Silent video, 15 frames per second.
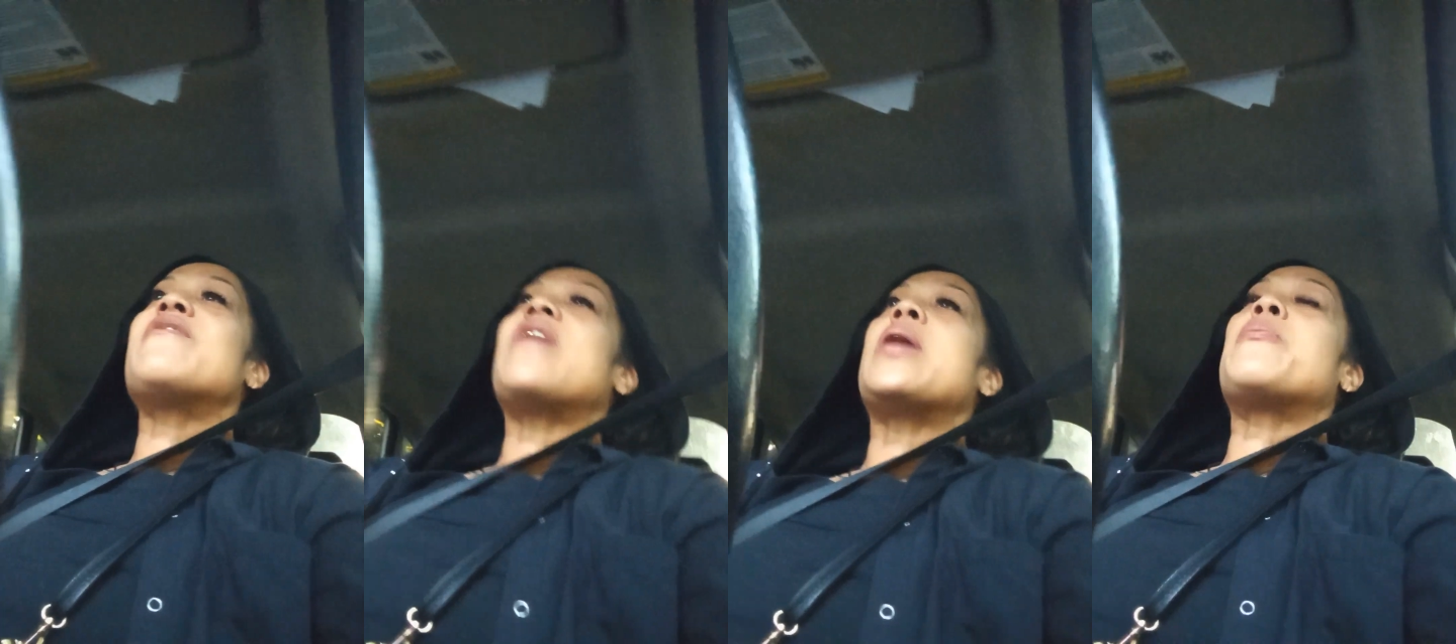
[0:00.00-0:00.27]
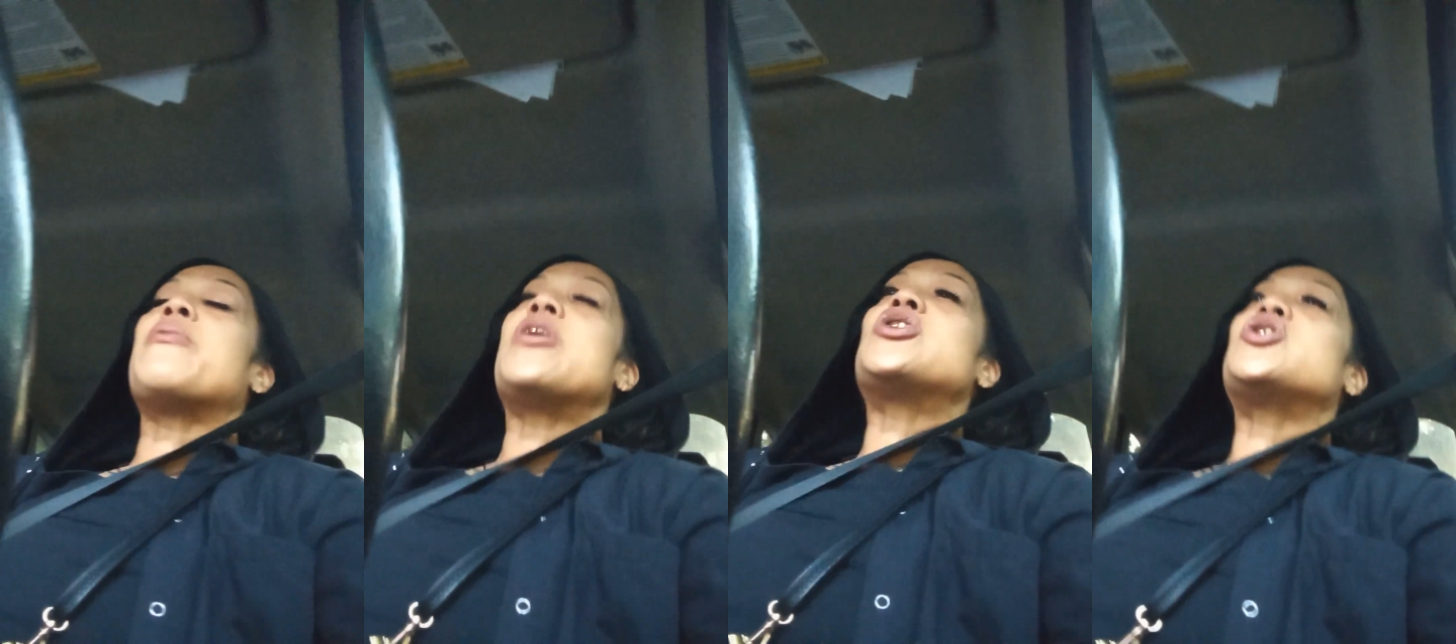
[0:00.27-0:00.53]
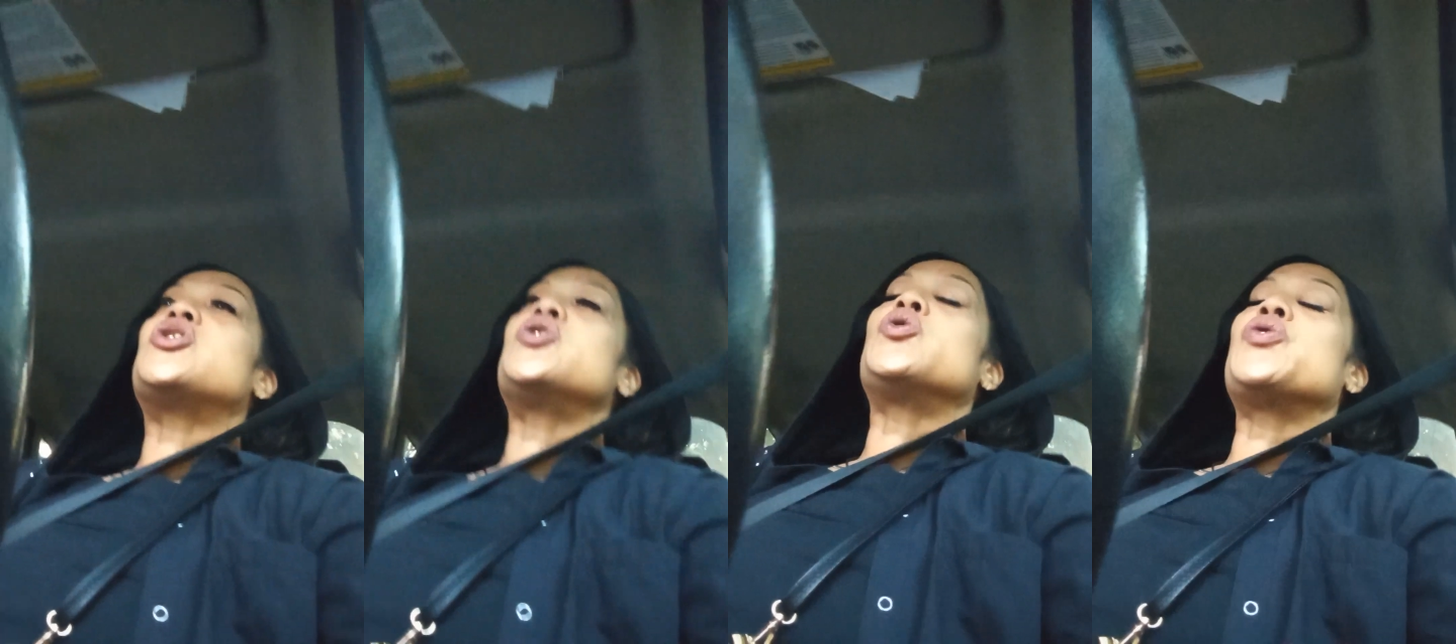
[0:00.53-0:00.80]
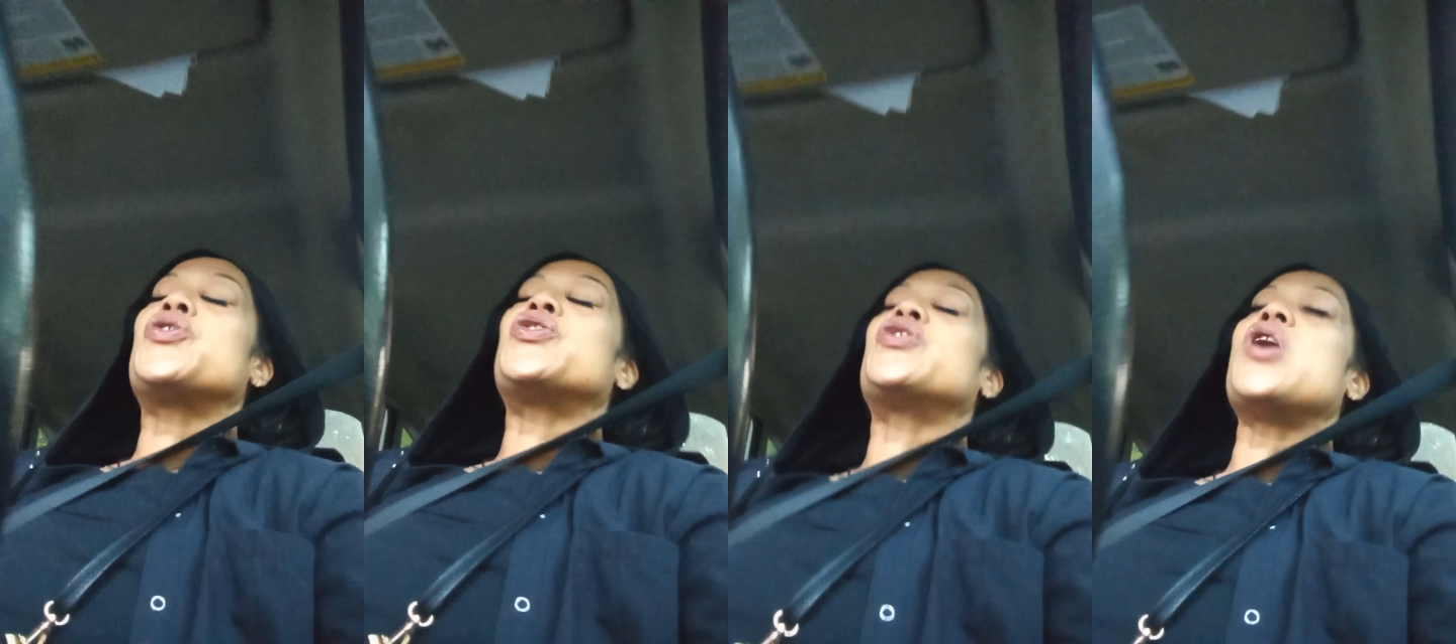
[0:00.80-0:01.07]

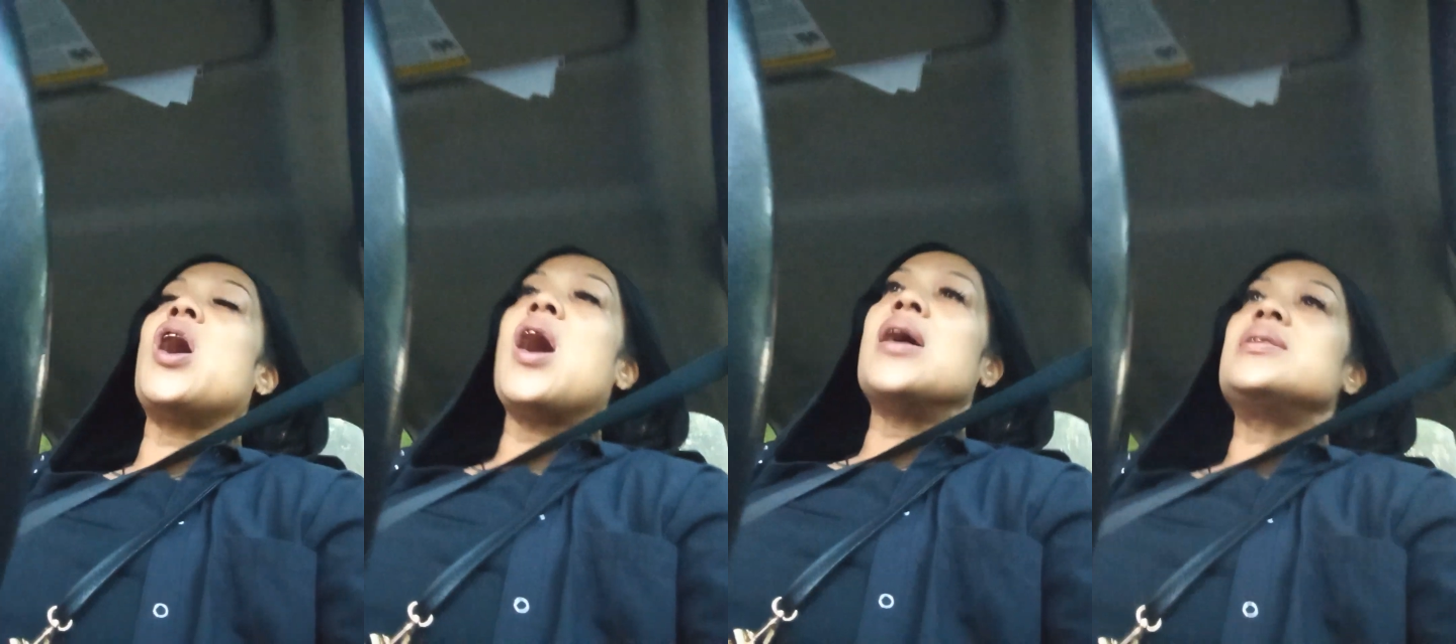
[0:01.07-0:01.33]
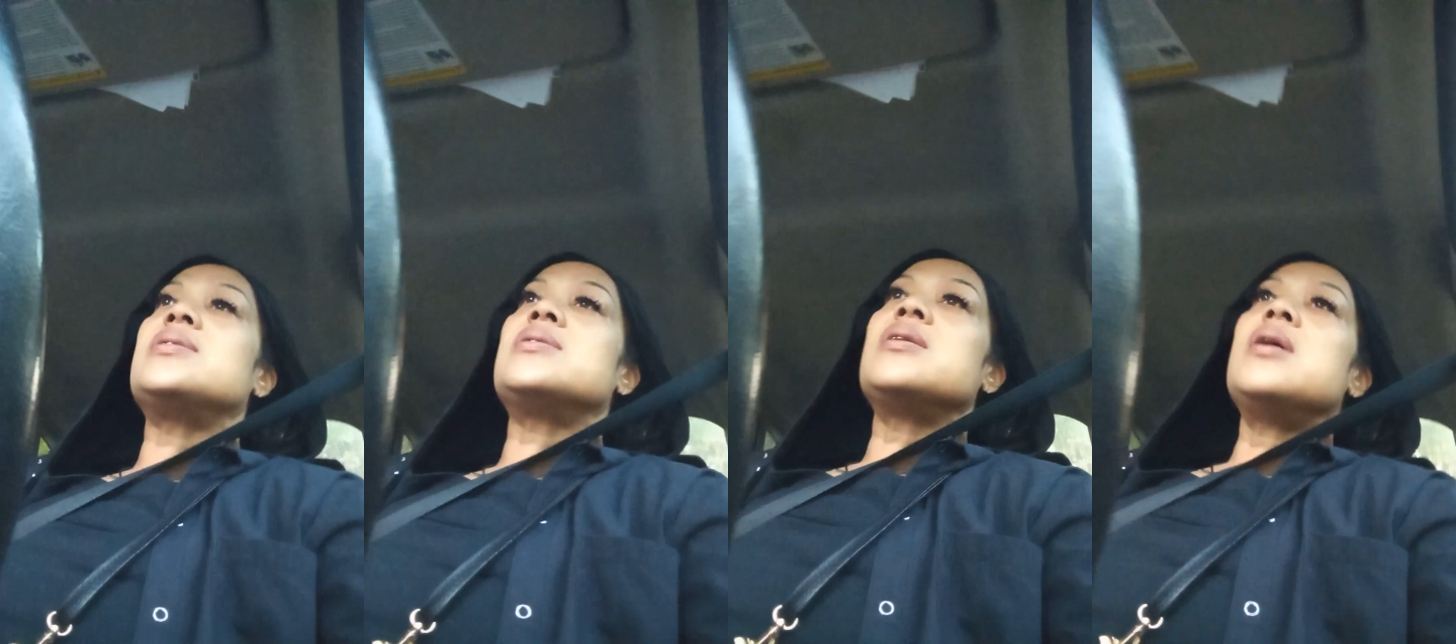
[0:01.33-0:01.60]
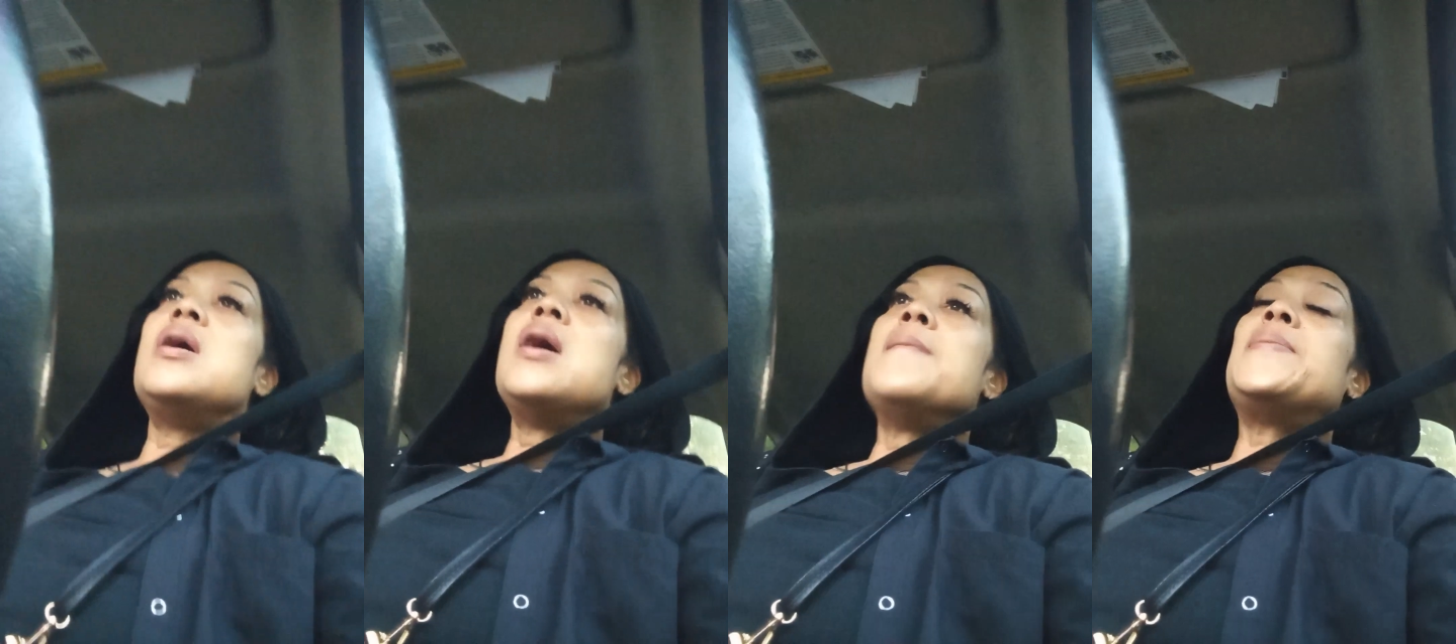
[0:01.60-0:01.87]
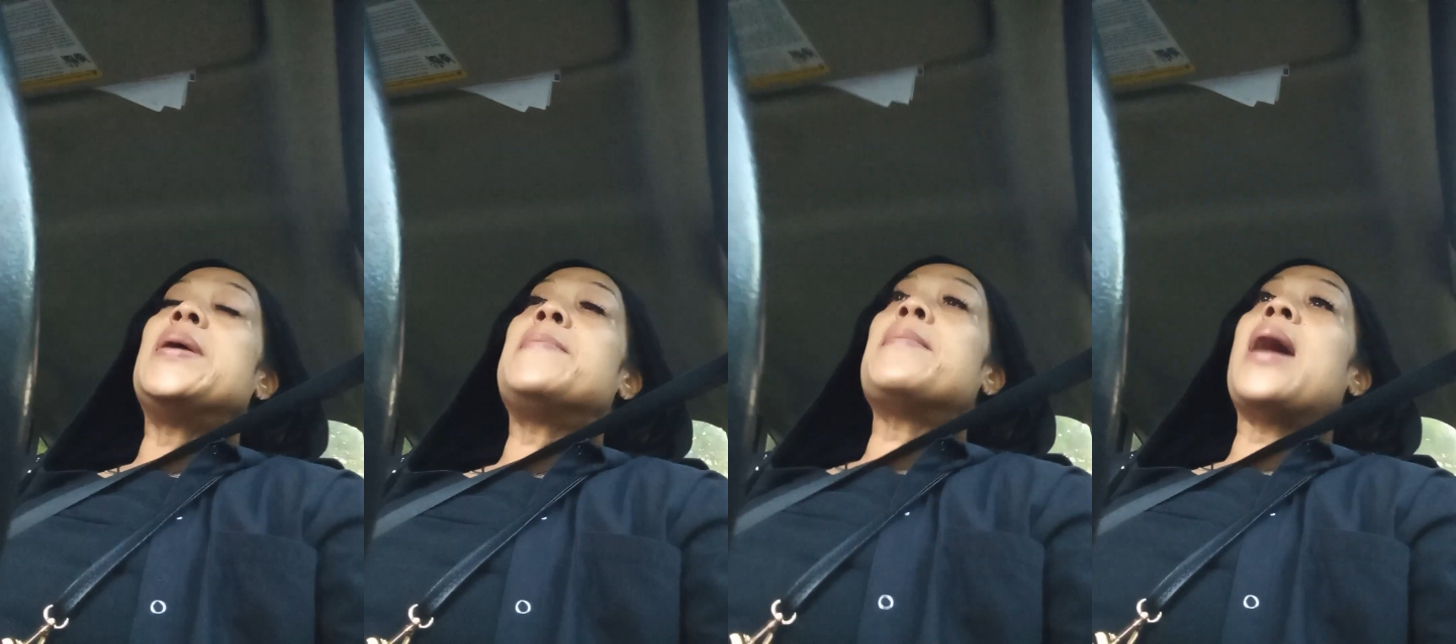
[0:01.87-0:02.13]
vibrational thoughts. Be